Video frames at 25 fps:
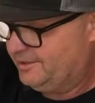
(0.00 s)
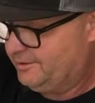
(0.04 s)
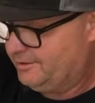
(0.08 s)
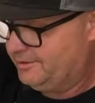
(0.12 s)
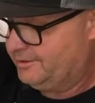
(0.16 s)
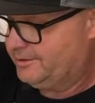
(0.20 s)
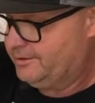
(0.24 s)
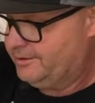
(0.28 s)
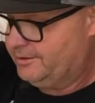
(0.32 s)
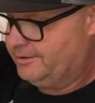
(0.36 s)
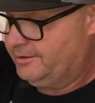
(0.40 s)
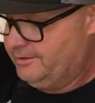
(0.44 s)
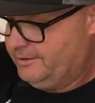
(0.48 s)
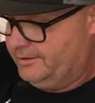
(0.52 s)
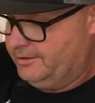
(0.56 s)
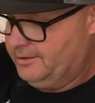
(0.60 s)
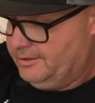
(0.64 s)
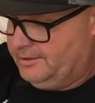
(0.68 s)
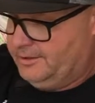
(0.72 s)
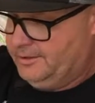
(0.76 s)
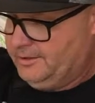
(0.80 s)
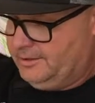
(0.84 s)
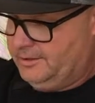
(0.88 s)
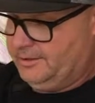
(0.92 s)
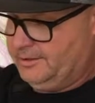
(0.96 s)
your
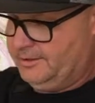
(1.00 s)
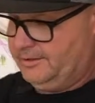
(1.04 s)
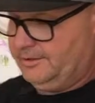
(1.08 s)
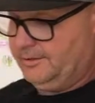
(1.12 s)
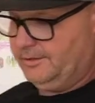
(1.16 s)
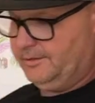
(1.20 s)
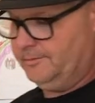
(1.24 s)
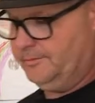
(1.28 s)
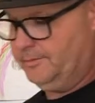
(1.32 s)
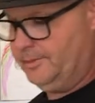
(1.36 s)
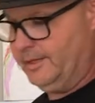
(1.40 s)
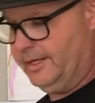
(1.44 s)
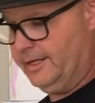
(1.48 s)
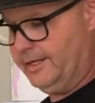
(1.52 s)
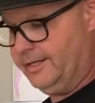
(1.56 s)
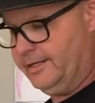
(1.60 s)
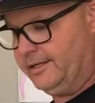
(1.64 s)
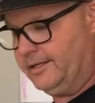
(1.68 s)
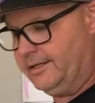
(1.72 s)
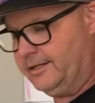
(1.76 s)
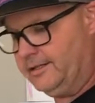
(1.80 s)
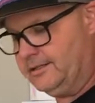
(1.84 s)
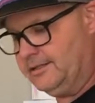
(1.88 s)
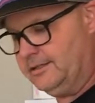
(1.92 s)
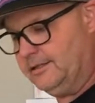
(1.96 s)

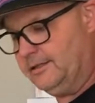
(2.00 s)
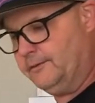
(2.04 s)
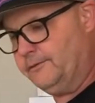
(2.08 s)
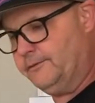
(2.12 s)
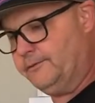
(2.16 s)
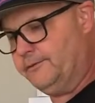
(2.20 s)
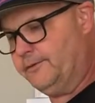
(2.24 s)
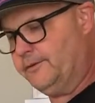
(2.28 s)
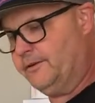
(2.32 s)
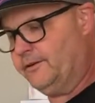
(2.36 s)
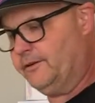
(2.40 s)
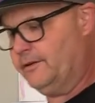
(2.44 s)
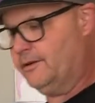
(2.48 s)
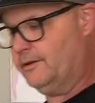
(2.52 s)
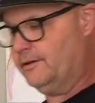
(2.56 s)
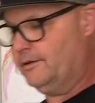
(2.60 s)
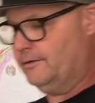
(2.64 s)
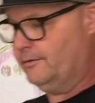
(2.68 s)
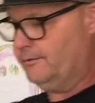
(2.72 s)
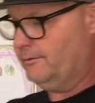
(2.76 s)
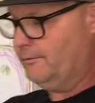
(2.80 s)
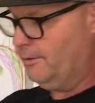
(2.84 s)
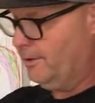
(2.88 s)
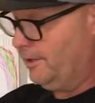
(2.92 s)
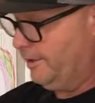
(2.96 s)
bag except for
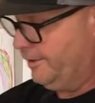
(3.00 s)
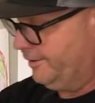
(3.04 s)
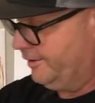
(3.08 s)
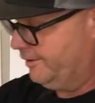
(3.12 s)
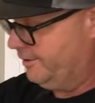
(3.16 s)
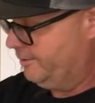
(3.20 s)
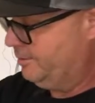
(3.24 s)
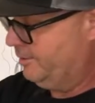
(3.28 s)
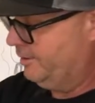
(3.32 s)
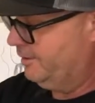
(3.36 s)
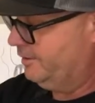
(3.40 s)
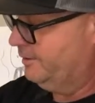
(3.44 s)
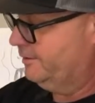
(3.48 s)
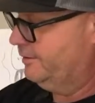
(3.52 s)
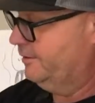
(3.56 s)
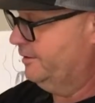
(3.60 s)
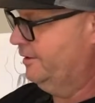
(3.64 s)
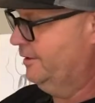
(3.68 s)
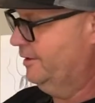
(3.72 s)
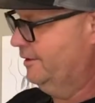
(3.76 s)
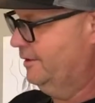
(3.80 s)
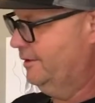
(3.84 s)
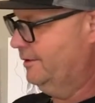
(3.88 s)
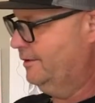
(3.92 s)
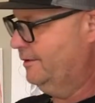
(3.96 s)
water, but
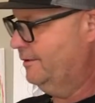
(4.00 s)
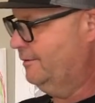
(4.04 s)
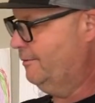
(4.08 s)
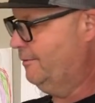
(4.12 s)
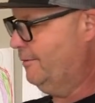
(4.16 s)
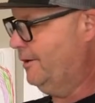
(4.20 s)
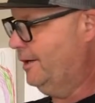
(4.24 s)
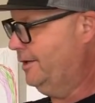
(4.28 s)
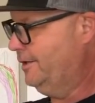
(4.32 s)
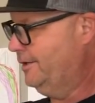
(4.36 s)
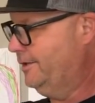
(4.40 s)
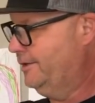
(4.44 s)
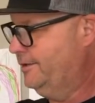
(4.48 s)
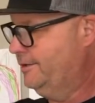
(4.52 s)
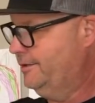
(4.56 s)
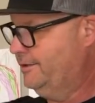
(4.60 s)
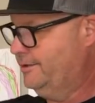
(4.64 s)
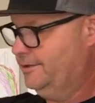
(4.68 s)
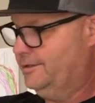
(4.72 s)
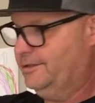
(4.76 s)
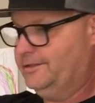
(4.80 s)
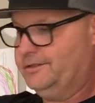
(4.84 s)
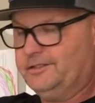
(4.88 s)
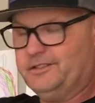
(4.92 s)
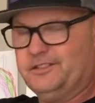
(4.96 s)
water
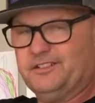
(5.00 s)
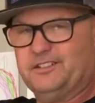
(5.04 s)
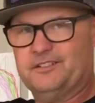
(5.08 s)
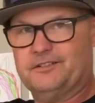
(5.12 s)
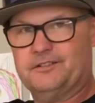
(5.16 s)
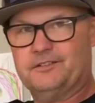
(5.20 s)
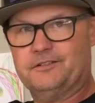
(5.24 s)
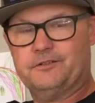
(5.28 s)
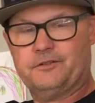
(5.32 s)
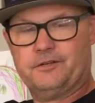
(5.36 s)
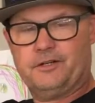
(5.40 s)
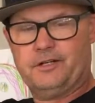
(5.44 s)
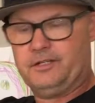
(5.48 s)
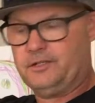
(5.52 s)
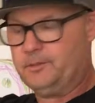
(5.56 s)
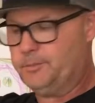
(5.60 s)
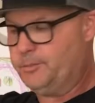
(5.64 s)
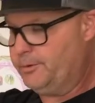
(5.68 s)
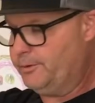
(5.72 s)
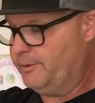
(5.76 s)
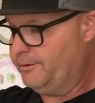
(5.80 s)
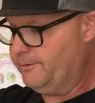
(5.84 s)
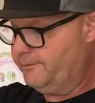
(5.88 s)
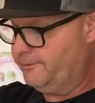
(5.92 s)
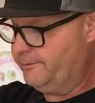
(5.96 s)
is just a
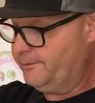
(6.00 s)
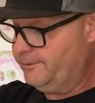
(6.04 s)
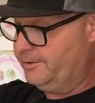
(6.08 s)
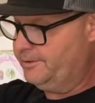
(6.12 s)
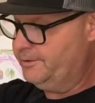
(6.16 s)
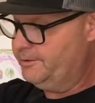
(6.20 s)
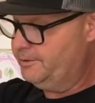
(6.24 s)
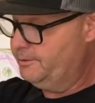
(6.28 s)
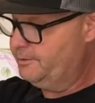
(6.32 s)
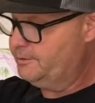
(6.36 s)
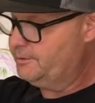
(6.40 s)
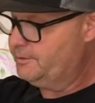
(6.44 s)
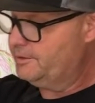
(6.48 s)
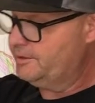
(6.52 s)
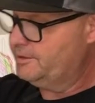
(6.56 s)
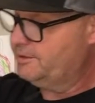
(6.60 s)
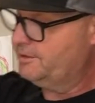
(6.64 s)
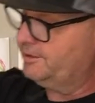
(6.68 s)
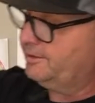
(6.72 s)
transporter for the nutrition.